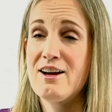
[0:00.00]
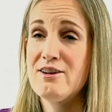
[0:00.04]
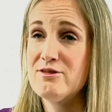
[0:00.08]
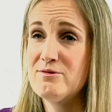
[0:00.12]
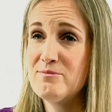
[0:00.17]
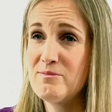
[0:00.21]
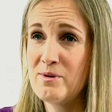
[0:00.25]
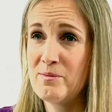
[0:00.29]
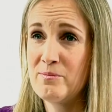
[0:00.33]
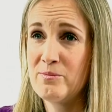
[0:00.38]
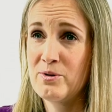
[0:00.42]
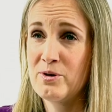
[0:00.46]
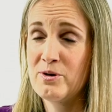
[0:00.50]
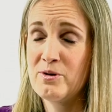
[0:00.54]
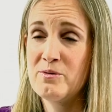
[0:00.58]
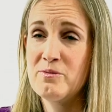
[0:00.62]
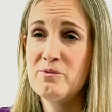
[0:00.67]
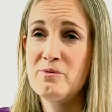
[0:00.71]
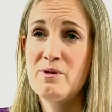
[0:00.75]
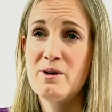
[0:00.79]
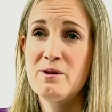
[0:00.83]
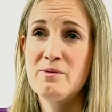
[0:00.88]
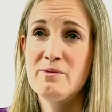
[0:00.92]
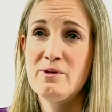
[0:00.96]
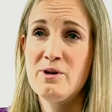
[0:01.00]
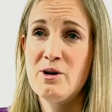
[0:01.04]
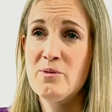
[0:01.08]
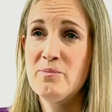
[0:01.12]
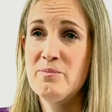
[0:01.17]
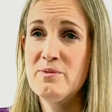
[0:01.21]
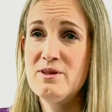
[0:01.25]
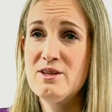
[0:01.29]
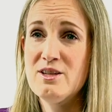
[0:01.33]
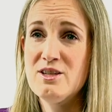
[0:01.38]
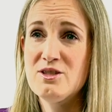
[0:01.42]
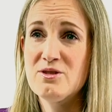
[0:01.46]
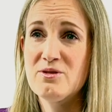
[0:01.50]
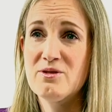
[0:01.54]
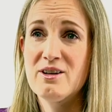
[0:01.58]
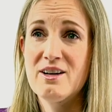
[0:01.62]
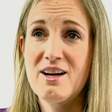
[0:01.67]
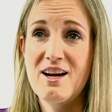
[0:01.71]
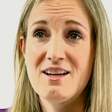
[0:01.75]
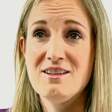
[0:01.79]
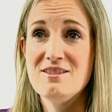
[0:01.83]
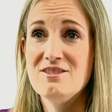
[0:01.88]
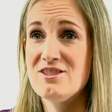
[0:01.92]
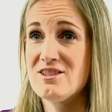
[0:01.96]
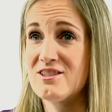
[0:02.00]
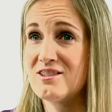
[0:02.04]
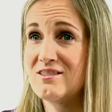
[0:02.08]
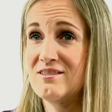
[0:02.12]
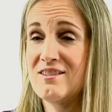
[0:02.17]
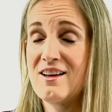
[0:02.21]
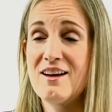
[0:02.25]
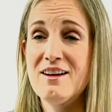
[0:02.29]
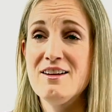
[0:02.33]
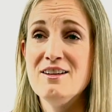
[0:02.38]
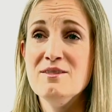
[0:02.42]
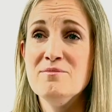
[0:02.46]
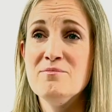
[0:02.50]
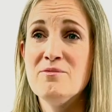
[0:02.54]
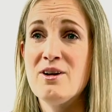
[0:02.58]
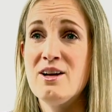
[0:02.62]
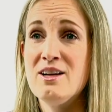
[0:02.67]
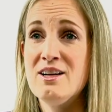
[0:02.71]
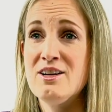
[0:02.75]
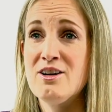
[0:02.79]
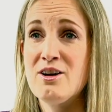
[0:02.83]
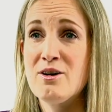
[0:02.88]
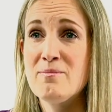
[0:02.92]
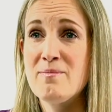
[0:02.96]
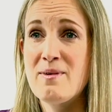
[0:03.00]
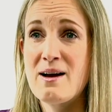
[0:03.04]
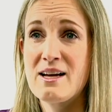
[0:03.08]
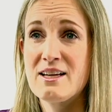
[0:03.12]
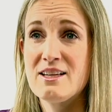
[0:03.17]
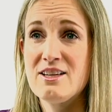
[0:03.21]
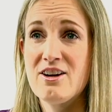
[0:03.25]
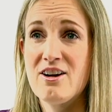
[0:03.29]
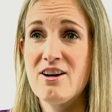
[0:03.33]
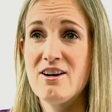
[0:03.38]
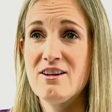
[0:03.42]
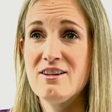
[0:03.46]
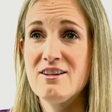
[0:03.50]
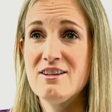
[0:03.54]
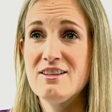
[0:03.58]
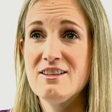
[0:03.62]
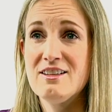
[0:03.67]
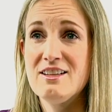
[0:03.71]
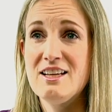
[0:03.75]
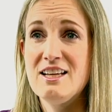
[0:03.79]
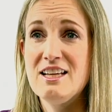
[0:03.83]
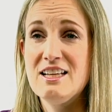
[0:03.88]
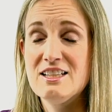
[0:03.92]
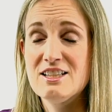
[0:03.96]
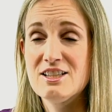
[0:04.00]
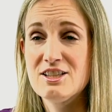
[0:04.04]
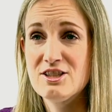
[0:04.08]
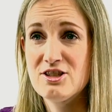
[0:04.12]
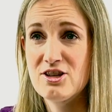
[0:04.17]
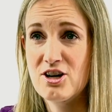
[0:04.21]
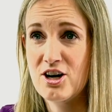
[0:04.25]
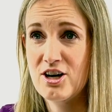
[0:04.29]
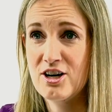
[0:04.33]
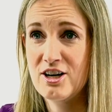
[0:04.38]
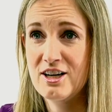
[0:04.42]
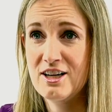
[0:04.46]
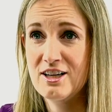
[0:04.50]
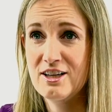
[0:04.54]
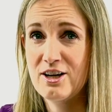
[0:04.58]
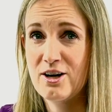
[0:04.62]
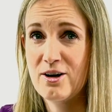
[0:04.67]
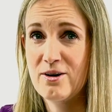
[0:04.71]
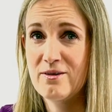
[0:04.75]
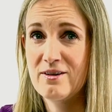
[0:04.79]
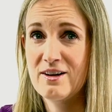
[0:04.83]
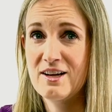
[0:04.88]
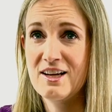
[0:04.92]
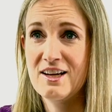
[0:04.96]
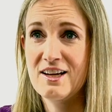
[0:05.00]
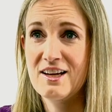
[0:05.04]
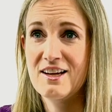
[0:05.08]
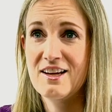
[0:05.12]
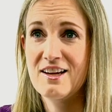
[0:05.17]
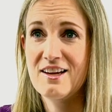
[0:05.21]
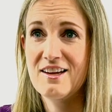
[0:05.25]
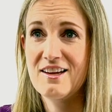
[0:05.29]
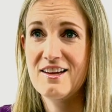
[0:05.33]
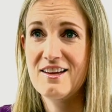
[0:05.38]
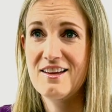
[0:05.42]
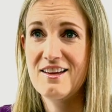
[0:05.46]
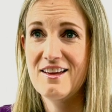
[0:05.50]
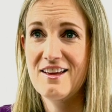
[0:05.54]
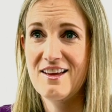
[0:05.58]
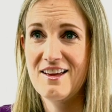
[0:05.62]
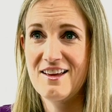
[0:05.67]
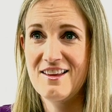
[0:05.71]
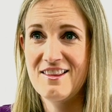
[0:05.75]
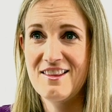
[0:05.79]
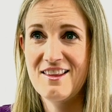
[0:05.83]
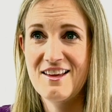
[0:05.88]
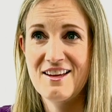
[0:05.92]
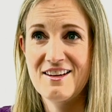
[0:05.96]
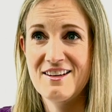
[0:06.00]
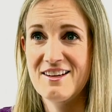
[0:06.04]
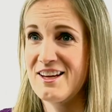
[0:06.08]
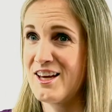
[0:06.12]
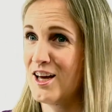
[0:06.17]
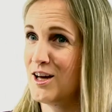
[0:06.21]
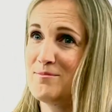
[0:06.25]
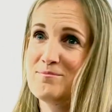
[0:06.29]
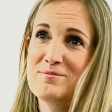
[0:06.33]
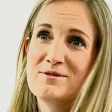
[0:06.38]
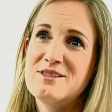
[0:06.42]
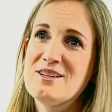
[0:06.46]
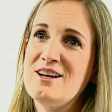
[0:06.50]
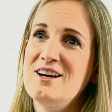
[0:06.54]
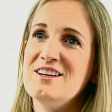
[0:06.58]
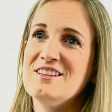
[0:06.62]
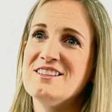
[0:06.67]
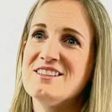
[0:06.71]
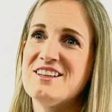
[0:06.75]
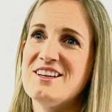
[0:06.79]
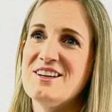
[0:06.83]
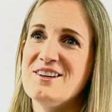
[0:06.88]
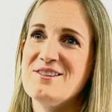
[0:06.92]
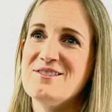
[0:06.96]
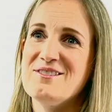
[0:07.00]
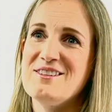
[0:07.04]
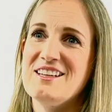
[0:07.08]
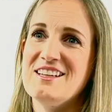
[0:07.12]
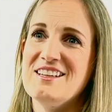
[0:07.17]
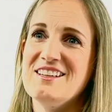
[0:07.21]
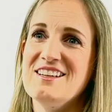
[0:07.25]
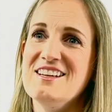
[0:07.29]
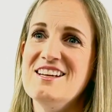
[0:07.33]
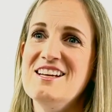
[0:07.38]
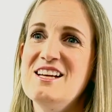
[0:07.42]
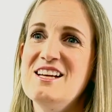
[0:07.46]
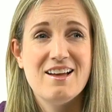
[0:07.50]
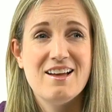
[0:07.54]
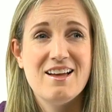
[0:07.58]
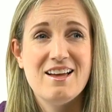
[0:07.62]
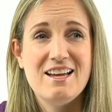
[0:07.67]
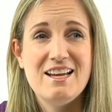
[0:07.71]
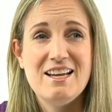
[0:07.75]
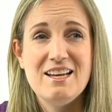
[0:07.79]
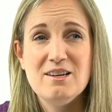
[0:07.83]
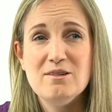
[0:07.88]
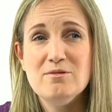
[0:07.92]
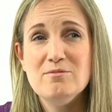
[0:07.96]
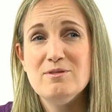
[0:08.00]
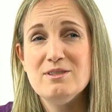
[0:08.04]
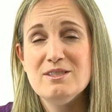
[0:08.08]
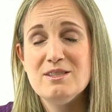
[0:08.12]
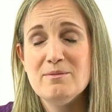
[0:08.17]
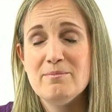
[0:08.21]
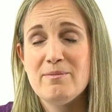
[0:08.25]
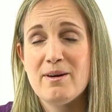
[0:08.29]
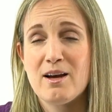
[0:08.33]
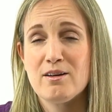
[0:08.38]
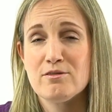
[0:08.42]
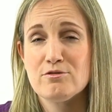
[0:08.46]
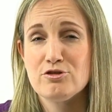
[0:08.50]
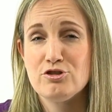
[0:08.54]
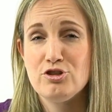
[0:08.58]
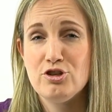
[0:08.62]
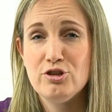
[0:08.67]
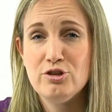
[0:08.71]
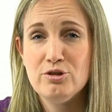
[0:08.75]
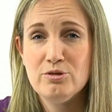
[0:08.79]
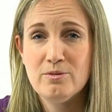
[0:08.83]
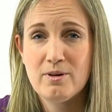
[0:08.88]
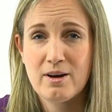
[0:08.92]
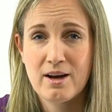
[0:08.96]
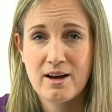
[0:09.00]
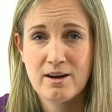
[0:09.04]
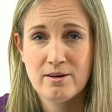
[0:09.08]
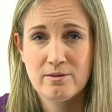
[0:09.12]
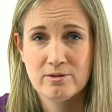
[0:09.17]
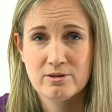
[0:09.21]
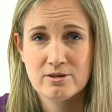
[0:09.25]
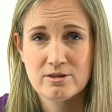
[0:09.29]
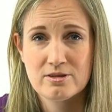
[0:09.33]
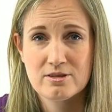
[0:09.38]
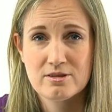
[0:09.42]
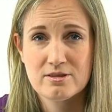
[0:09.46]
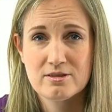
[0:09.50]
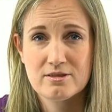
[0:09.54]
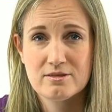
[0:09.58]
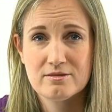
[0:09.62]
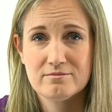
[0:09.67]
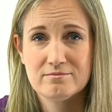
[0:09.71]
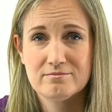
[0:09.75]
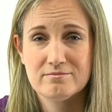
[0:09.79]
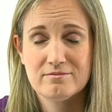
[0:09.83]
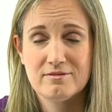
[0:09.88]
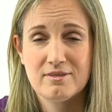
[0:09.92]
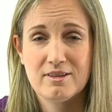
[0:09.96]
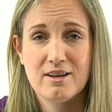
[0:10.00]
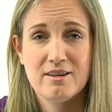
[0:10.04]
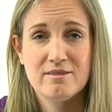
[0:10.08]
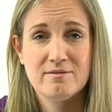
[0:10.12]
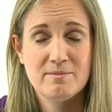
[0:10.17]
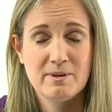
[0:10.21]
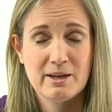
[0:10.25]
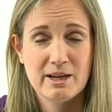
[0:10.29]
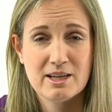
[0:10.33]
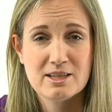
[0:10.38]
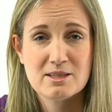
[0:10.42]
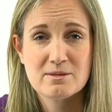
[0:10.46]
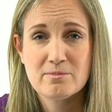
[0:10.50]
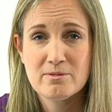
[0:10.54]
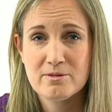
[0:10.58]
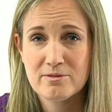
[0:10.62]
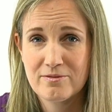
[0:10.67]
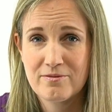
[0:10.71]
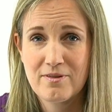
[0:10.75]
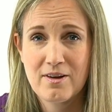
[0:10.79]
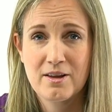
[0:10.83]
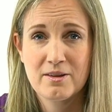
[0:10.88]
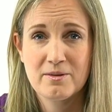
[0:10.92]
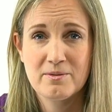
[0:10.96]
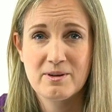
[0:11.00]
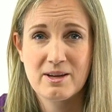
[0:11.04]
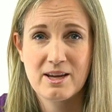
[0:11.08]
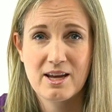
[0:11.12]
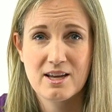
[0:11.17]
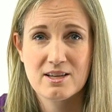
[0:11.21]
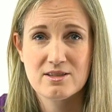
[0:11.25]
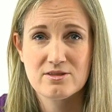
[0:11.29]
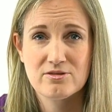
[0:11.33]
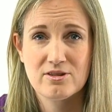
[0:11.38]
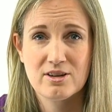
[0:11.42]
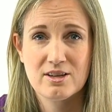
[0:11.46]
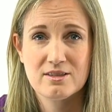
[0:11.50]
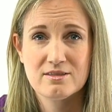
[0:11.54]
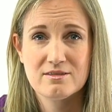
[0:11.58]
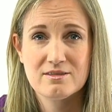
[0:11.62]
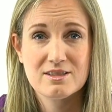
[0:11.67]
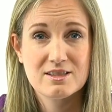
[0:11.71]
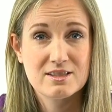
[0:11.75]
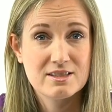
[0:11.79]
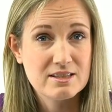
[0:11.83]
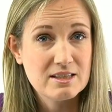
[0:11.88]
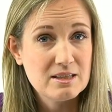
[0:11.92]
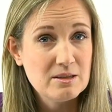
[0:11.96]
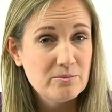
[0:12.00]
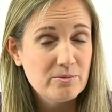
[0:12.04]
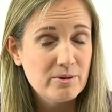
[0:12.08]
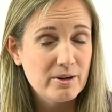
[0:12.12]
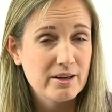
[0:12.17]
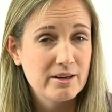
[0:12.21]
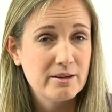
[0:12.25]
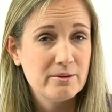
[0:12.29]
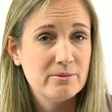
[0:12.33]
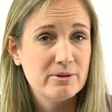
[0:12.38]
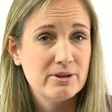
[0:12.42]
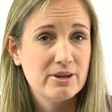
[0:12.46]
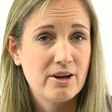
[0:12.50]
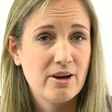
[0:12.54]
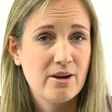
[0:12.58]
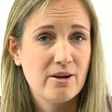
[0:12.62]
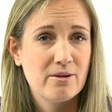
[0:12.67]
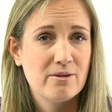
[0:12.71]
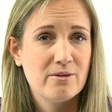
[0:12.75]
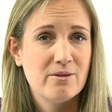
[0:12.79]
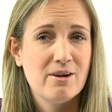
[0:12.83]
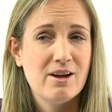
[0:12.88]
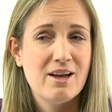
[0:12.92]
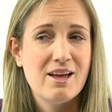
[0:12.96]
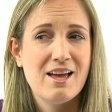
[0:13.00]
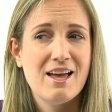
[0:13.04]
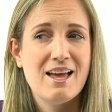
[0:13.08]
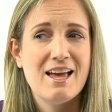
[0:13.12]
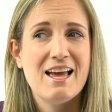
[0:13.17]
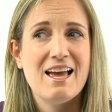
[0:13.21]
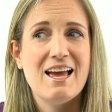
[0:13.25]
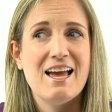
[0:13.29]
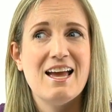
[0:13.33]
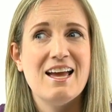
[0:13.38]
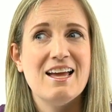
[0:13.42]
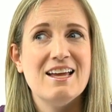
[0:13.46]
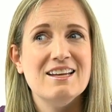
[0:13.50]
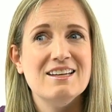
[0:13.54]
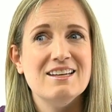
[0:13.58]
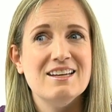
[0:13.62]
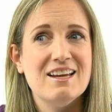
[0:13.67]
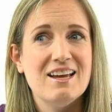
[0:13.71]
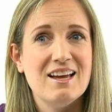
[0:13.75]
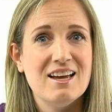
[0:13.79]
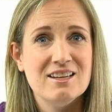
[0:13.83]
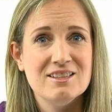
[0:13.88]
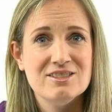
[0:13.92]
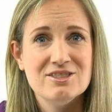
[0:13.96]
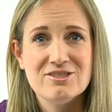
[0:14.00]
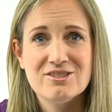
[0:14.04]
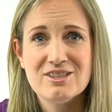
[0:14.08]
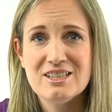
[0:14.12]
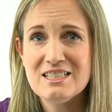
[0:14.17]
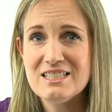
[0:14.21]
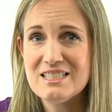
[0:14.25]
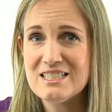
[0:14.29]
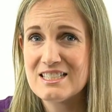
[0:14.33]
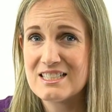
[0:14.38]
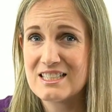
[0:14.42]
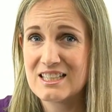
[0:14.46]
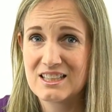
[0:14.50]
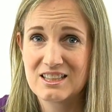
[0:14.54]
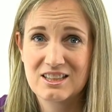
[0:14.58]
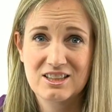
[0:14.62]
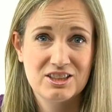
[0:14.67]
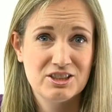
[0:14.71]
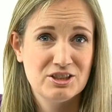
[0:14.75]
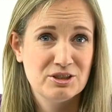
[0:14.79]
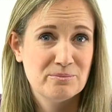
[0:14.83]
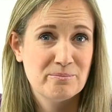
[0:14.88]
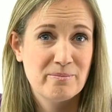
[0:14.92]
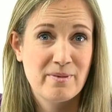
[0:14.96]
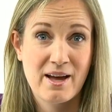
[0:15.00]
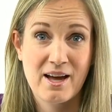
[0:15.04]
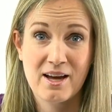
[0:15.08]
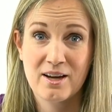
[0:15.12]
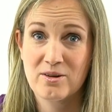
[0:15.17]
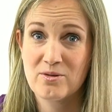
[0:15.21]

remember when we opened the door and just let him run in our backyard. He started going and then kept on going. It was about 2 hours of my husband following Ezra to see where he would go, and Ezra didn't look back